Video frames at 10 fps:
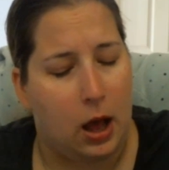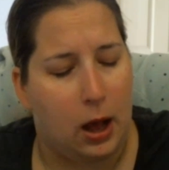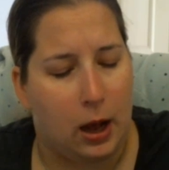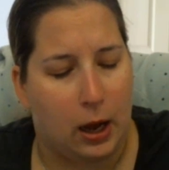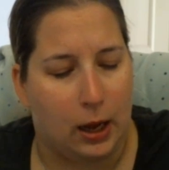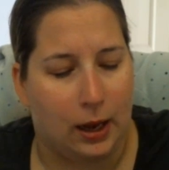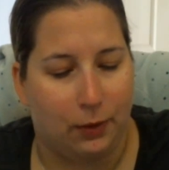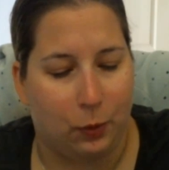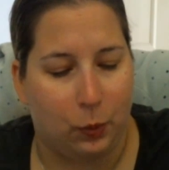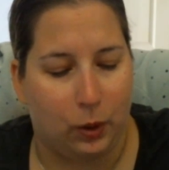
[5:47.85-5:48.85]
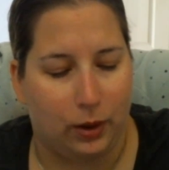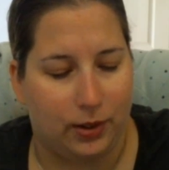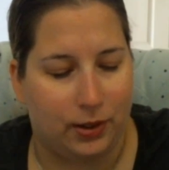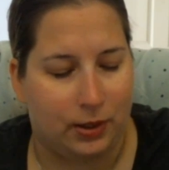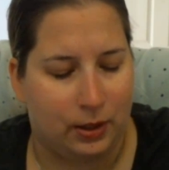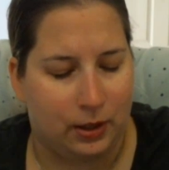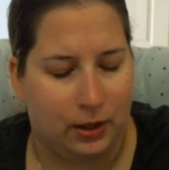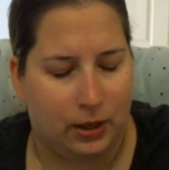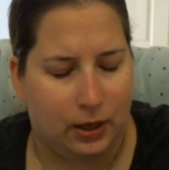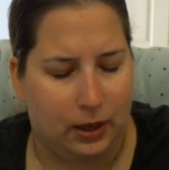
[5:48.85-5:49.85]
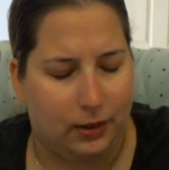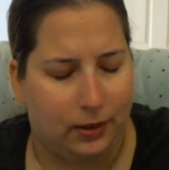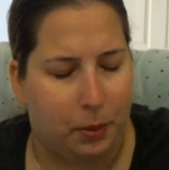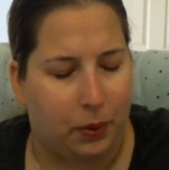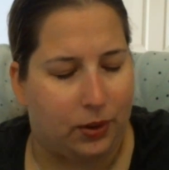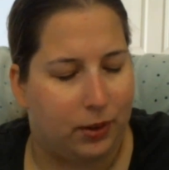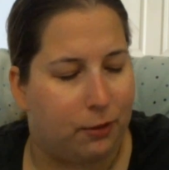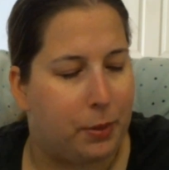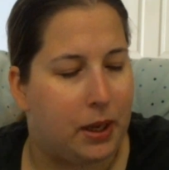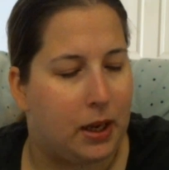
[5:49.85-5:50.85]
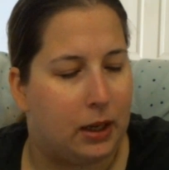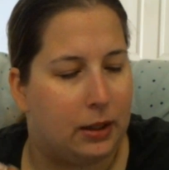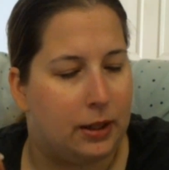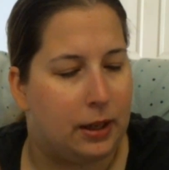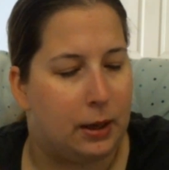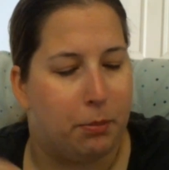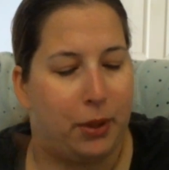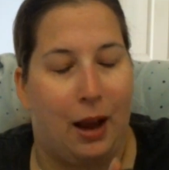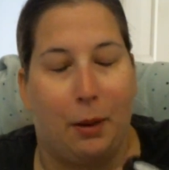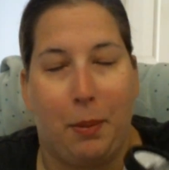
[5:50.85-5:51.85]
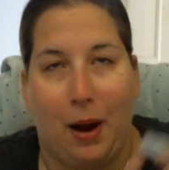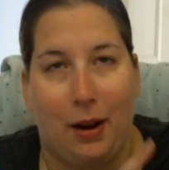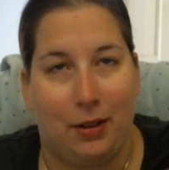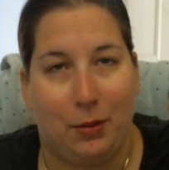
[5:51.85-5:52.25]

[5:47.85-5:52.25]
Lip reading: And of course, it has the bonus of being the black pot,